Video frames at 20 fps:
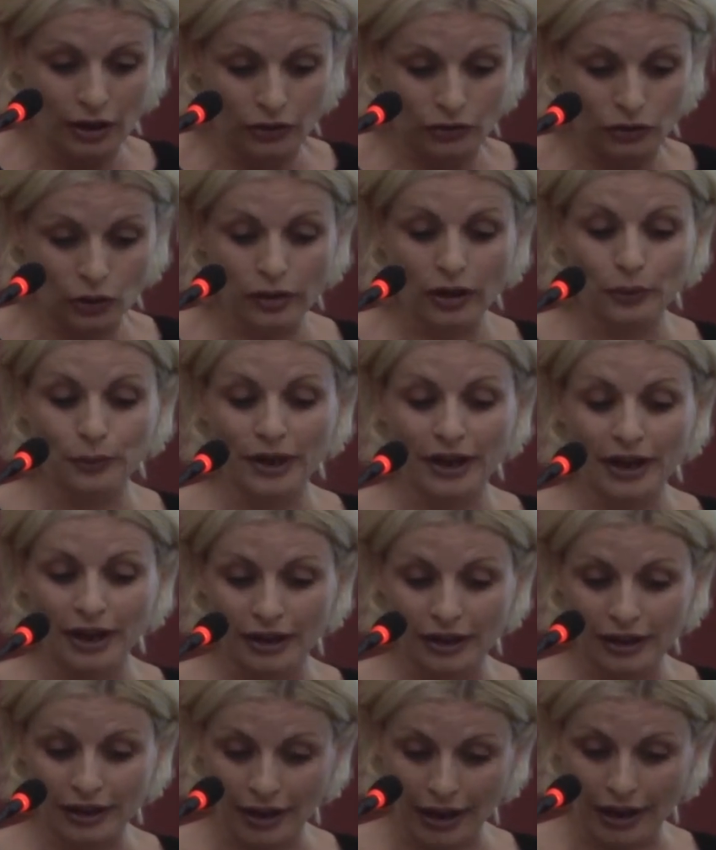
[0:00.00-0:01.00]
so that we
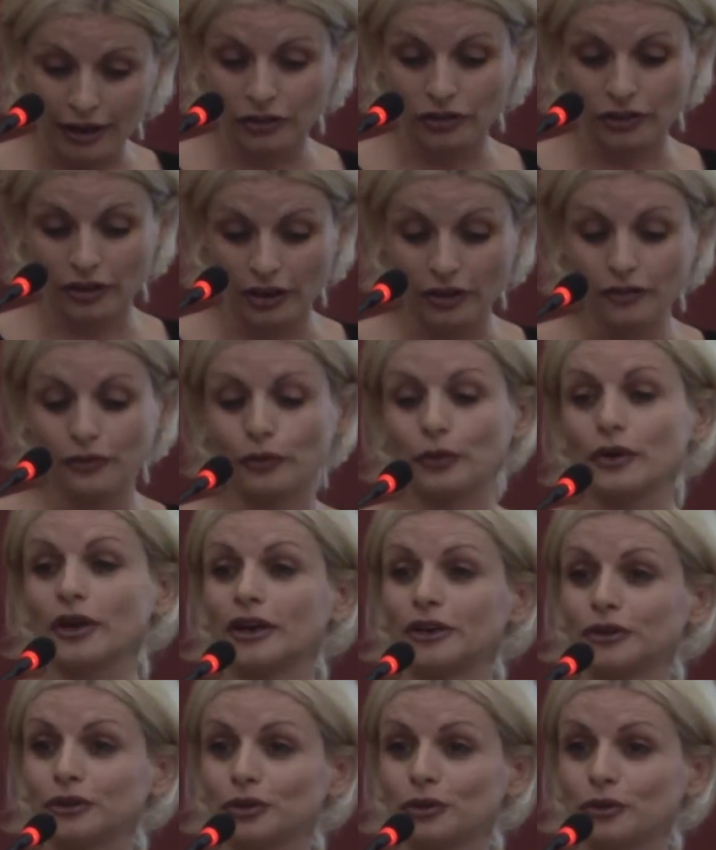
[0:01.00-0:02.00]
can engage if we
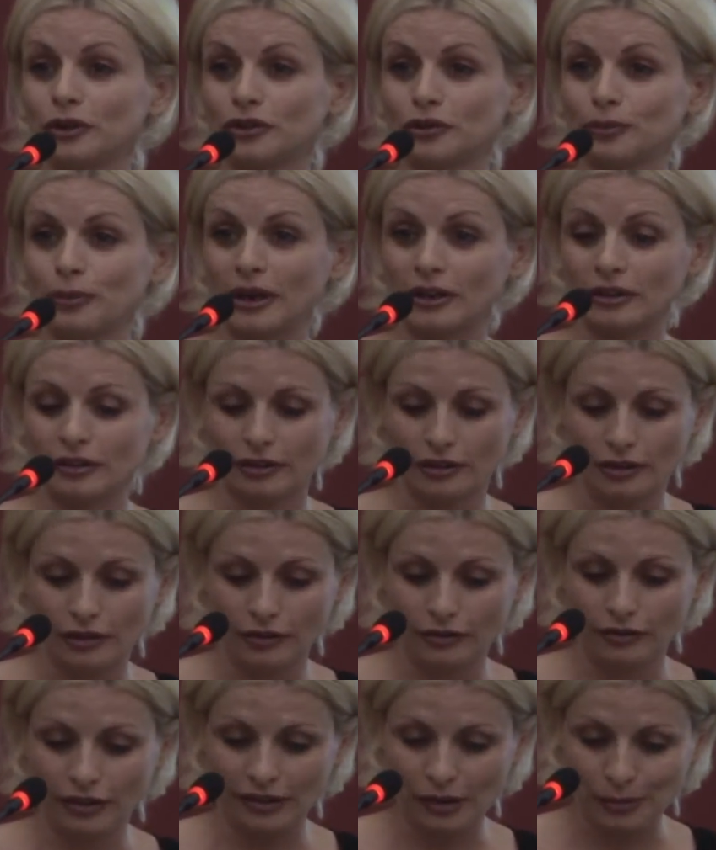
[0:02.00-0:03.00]
are to respect
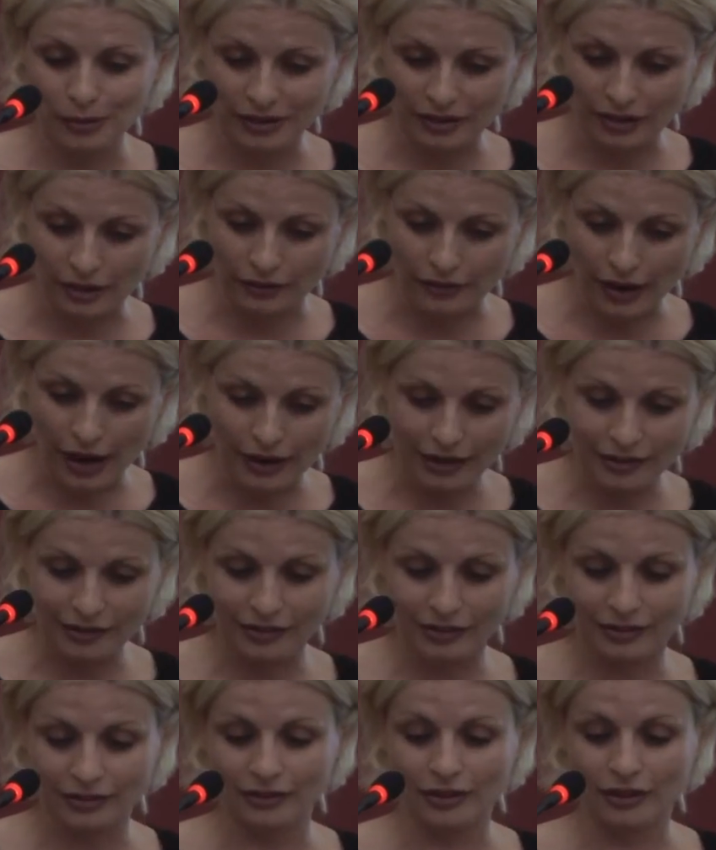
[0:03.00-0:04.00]
fundamental
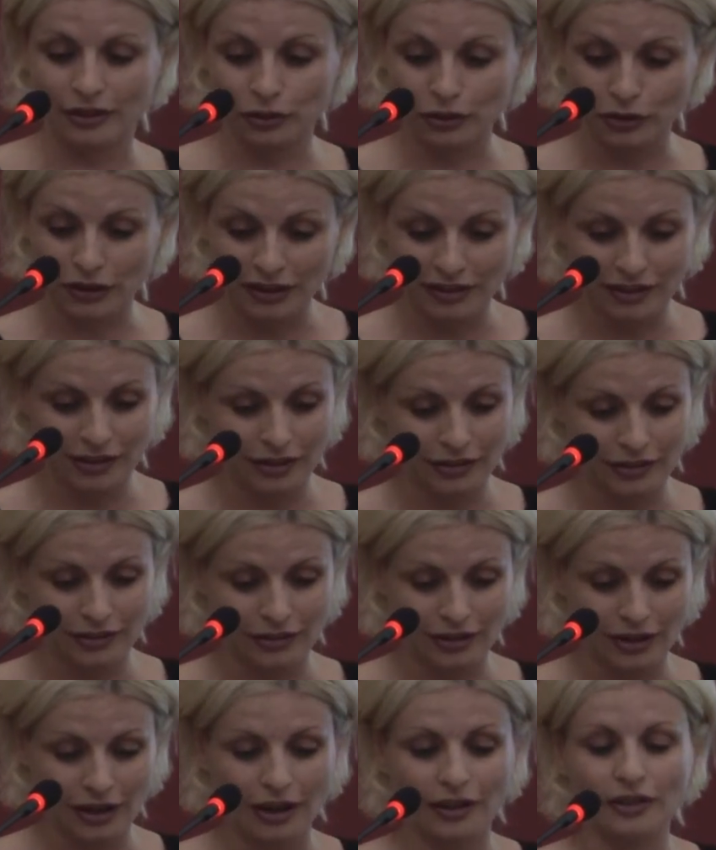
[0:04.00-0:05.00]
rights, the
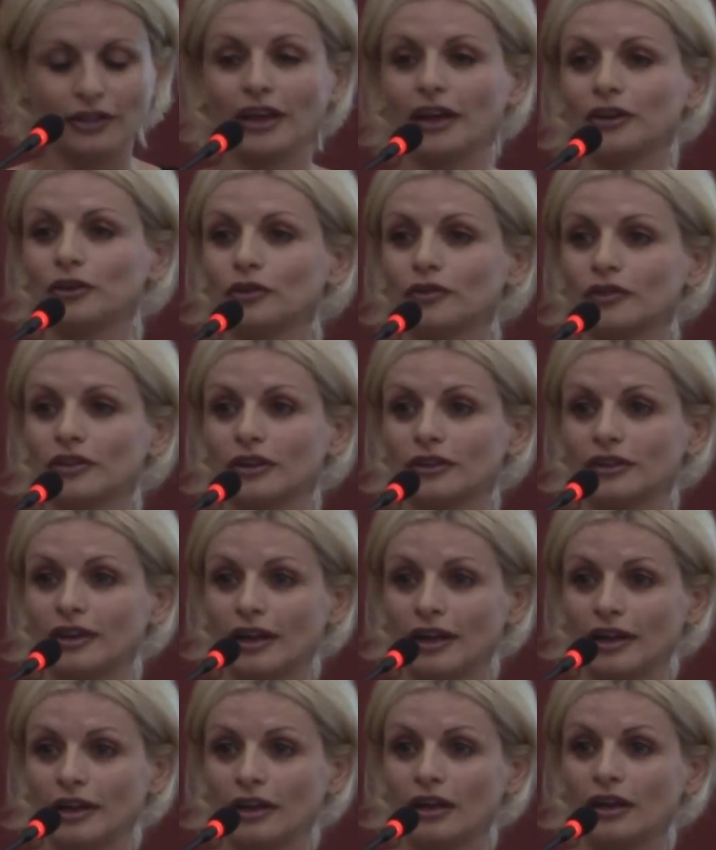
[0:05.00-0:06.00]
treaties, and at the end of the
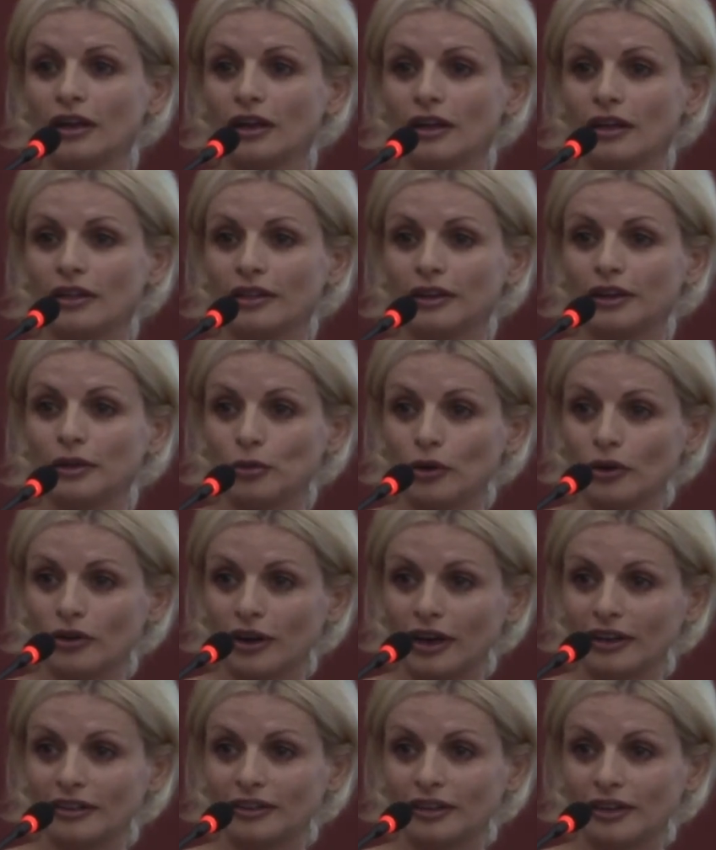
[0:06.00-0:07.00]
day, the
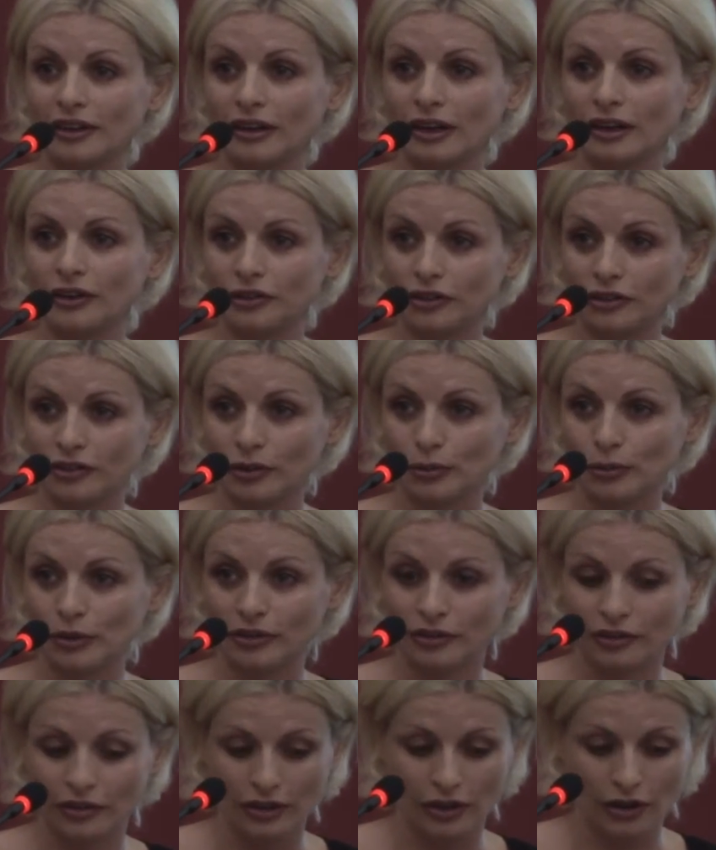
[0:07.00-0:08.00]
democratic
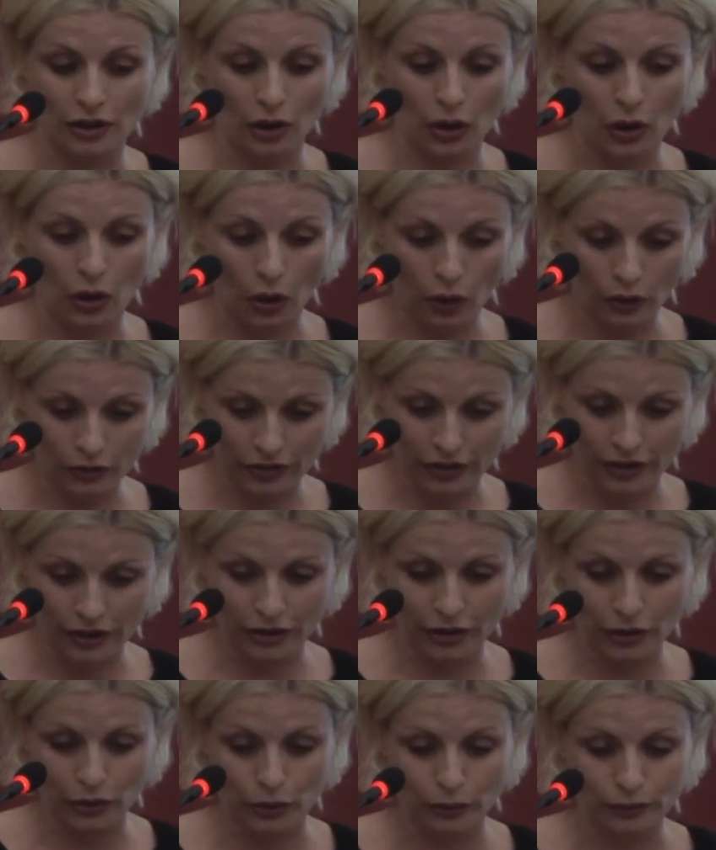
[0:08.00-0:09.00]
legitimacy of the
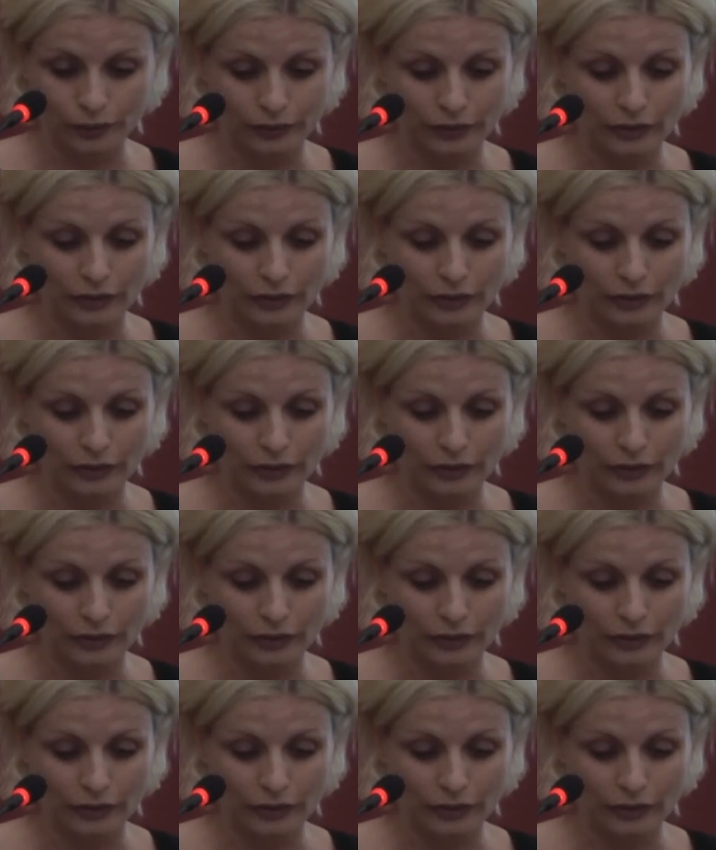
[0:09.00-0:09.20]
EU.